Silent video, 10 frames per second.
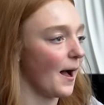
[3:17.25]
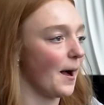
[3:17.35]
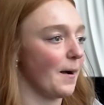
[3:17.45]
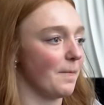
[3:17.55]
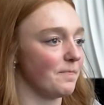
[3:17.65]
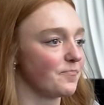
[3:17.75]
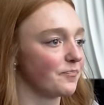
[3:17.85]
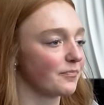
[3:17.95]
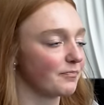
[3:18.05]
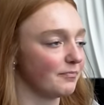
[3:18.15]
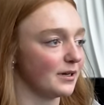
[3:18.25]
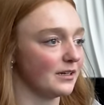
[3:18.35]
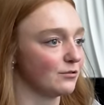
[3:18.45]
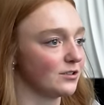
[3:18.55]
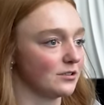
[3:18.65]
Um, but
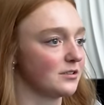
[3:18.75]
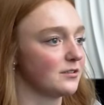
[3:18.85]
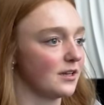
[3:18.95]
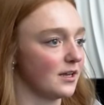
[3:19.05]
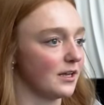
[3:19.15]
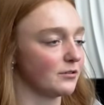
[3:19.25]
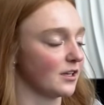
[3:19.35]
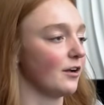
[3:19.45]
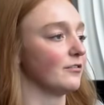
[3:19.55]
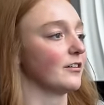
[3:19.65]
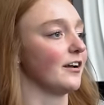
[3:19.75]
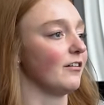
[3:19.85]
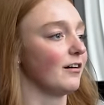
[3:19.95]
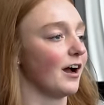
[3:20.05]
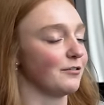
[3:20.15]
it was just, it was
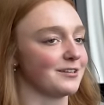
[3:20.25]
unreal. I